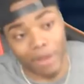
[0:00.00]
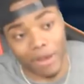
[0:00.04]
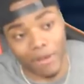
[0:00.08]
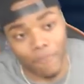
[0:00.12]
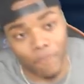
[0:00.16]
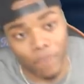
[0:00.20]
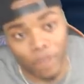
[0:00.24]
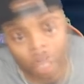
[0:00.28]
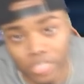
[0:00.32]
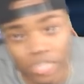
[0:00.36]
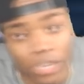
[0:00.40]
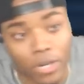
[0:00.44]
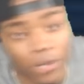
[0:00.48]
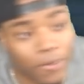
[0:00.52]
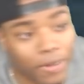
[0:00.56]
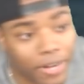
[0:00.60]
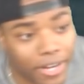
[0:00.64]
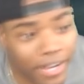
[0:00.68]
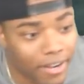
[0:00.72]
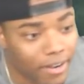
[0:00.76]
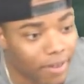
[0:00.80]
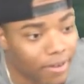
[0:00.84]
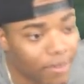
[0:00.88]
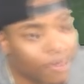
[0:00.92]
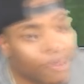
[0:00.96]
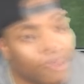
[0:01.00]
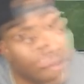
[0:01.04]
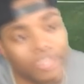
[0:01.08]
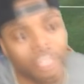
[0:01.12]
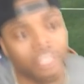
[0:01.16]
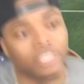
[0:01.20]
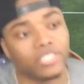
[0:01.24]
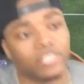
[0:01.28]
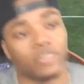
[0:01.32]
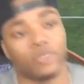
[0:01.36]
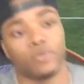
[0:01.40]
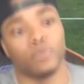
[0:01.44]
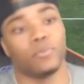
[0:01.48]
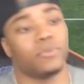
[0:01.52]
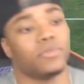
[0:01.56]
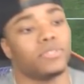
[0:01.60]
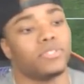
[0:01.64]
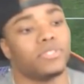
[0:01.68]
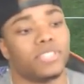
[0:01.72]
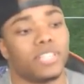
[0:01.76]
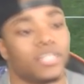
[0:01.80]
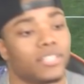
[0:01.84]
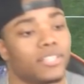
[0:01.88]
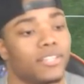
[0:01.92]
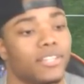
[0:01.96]
My voice already gone. There's no,
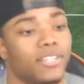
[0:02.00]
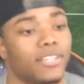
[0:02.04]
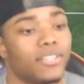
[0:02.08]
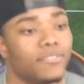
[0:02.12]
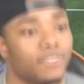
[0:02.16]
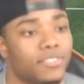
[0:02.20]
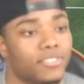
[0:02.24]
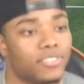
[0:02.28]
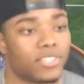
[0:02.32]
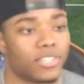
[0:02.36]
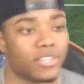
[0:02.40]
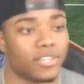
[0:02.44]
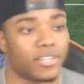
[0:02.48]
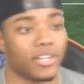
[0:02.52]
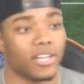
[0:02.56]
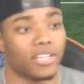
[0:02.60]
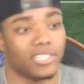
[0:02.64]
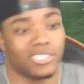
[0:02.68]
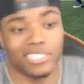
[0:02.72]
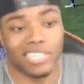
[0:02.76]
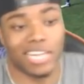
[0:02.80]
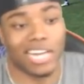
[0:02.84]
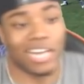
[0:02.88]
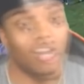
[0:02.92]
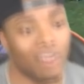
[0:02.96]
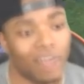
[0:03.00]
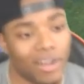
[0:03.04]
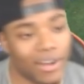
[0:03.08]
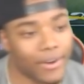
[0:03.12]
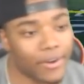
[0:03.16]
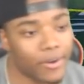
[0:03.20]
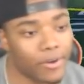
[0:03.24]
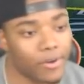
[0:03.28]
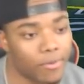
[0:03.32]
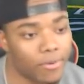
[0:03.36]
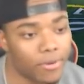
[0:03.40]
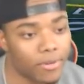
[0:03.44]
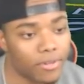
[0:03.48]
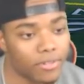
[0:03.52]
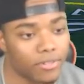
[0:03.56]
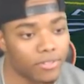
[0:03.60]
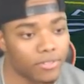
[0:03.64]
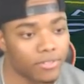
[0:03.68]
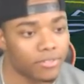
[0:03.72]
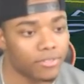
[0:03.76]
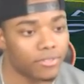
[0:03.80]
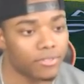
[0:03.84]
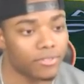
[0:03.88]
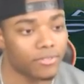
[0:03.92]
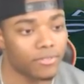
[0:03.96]
there's nothing to even say. I just, I don't got no
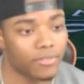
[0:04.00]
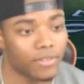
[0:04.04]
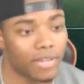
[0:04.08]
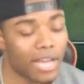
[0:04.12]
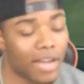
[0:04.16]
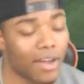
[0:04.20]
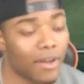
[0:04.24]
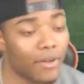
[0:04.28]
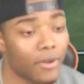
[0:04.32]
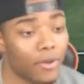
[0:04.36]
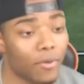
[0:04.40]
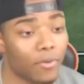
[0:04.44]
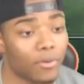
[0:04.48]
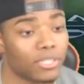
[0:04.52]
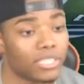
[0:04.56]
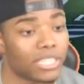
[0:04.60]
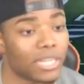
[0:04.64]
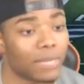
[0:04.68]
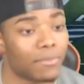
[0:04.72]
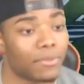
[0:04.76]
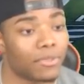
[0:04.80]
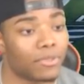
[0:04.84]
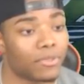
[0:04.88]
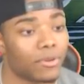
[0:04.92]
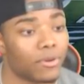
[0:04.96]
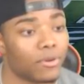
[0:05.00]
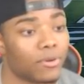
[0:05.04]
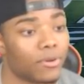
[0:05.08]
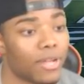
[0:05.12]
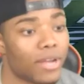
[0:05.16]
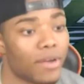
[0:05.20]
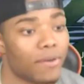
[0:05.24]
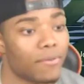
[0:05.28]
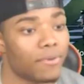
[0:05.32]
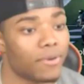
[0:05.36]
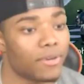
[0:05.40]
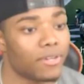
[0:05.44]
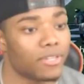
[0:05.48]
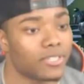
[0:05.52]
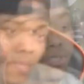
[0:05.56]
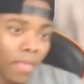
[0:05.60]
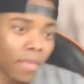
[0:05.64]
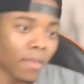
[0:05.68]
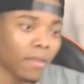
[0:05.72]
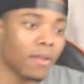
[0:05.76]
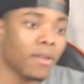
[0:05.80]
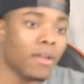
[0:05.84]
words. I don't know what type of throw that was.